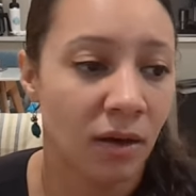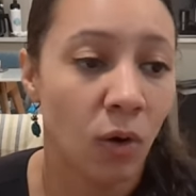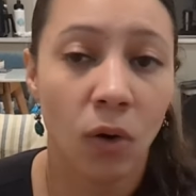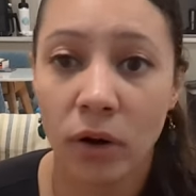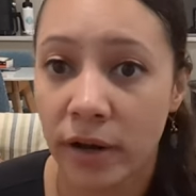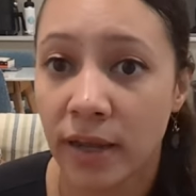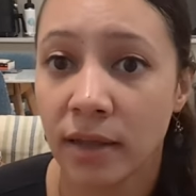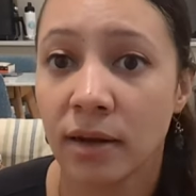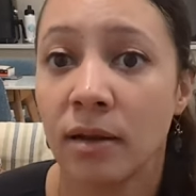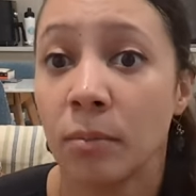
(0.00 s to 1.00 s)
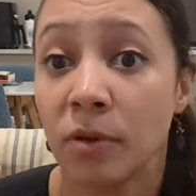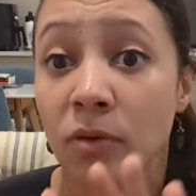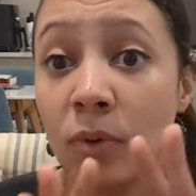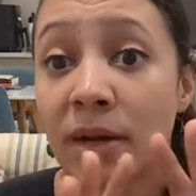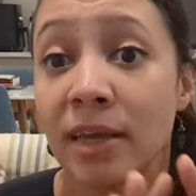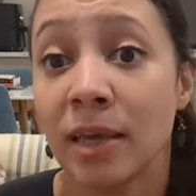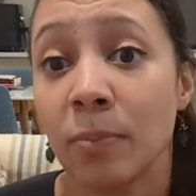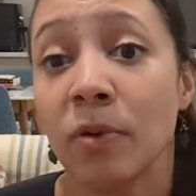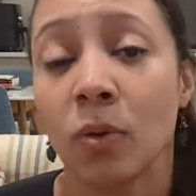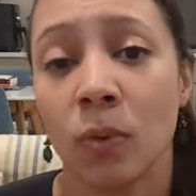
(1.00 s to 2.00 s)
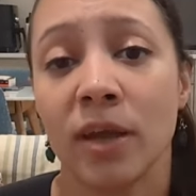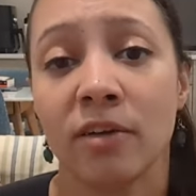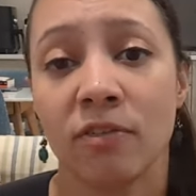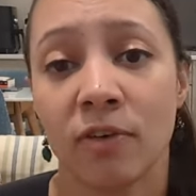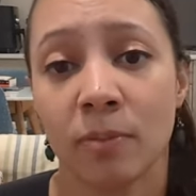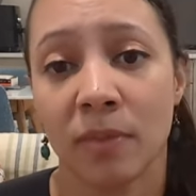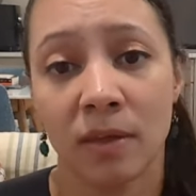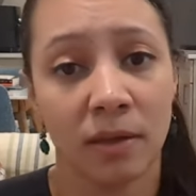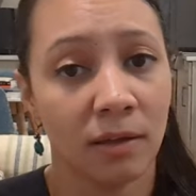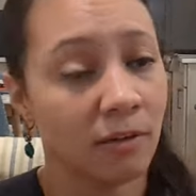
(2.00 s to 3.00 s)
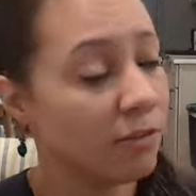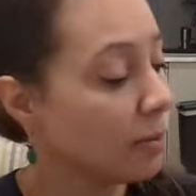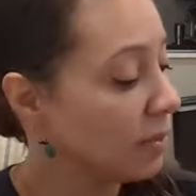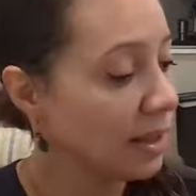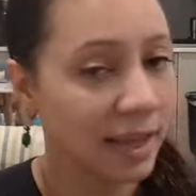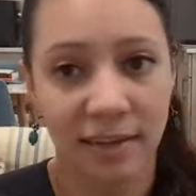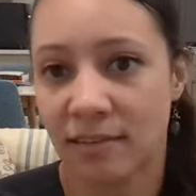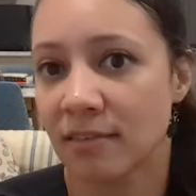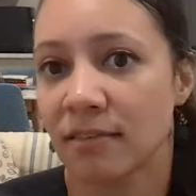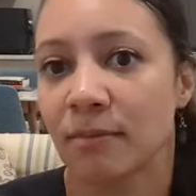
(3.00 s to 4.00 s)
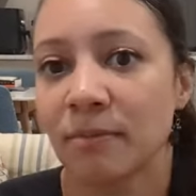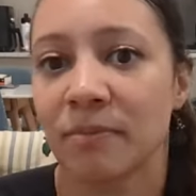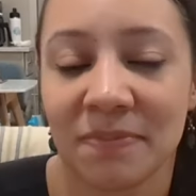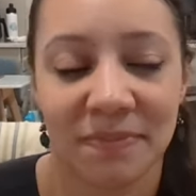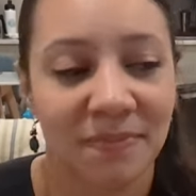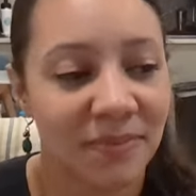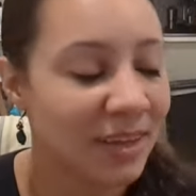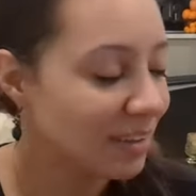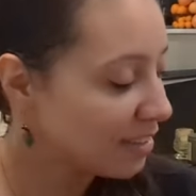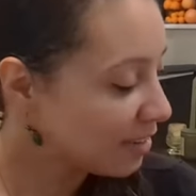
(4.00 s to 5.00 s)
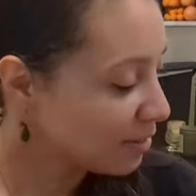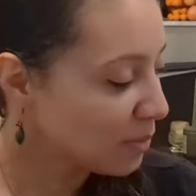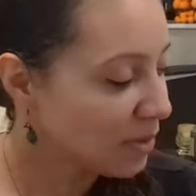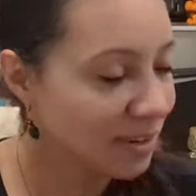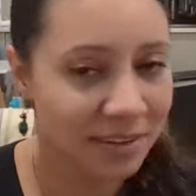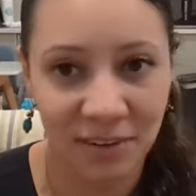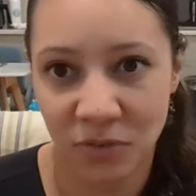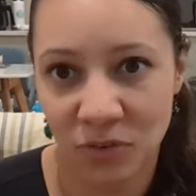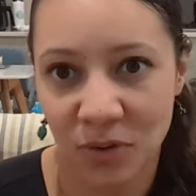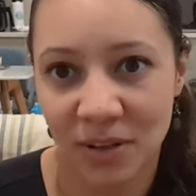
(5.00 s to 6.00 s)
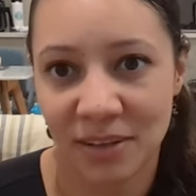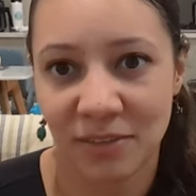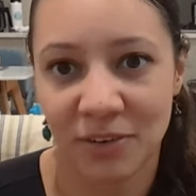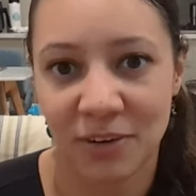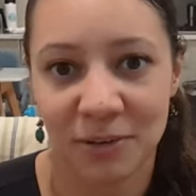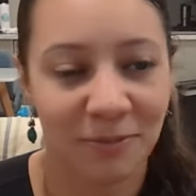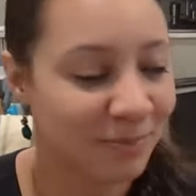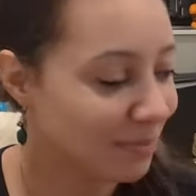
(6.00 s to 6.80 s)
orchid, but you want to keep it away from the from the lights. She doesn't want to leave, so I'll leave her.